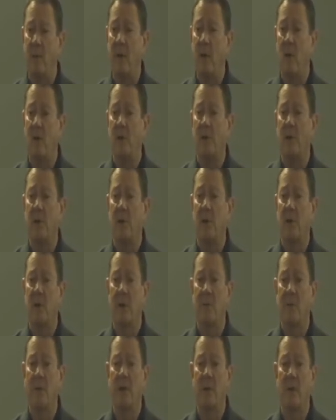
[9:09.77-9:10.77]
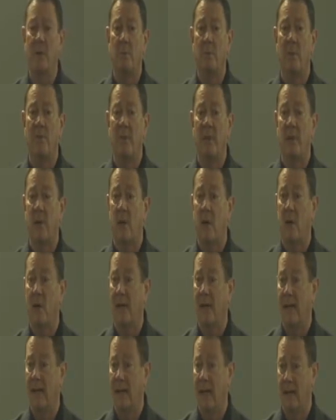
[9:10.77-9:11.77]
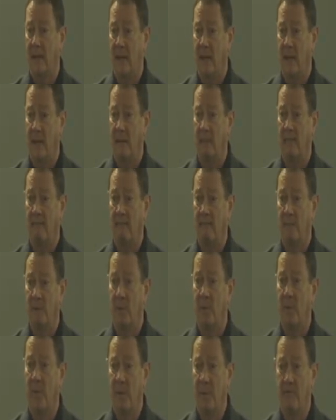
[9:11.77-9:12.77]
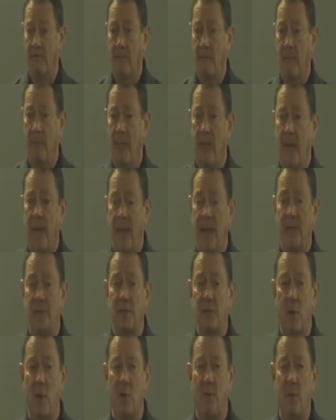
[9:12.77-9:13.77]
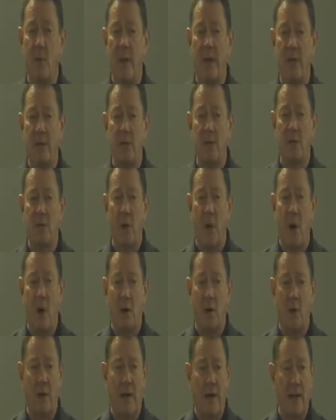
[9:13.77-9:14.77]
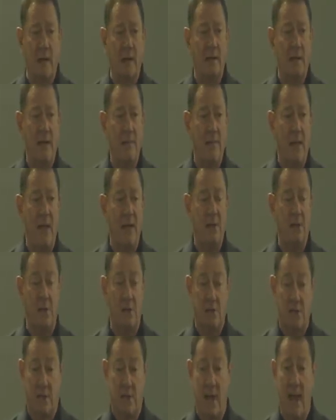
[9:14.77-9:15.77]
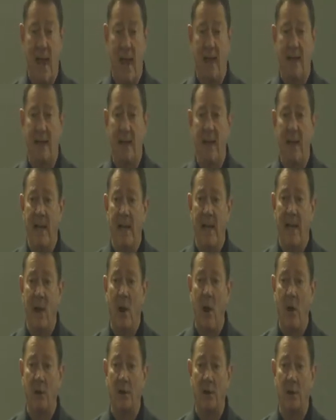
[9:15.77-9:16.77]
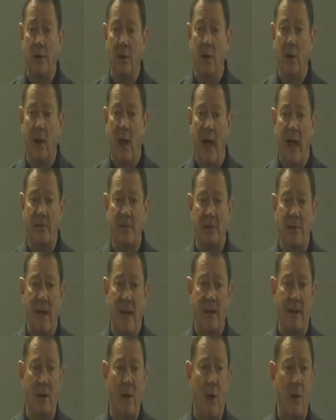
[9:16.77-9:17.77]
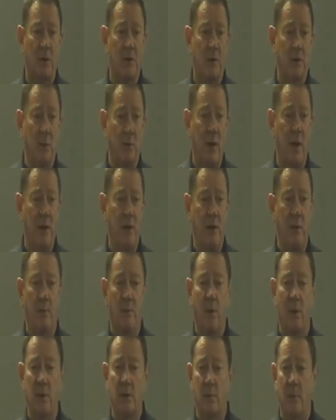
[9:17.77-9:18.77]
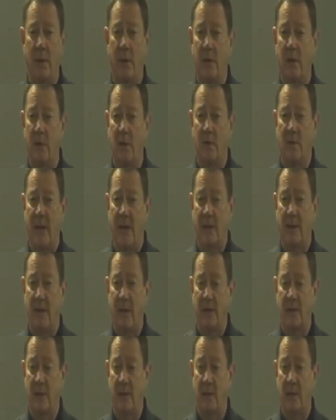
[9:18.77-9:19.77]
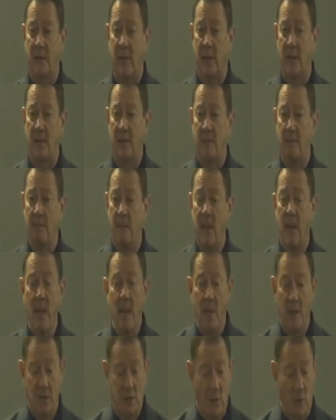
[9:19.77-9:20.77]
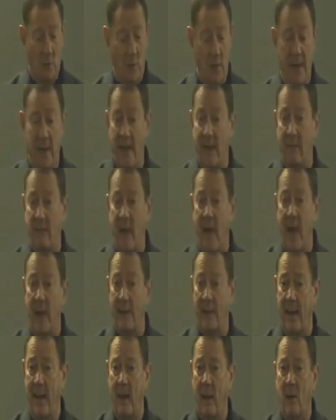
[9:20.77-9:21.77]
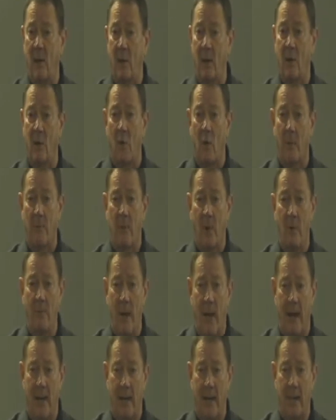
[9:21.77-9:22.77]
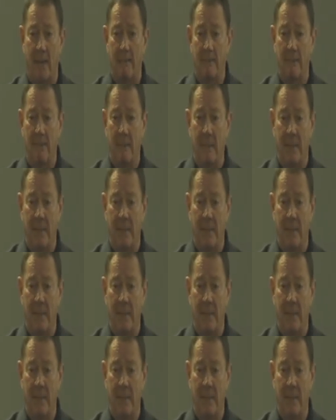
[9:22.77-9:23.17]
and we don't cure and we don't prevent hardly anything, do we? And so if we can start on a healthy basis tonight and alter your lifestyle and alter the way you approach, we could do fantastic things. So we have got now a core probiotic.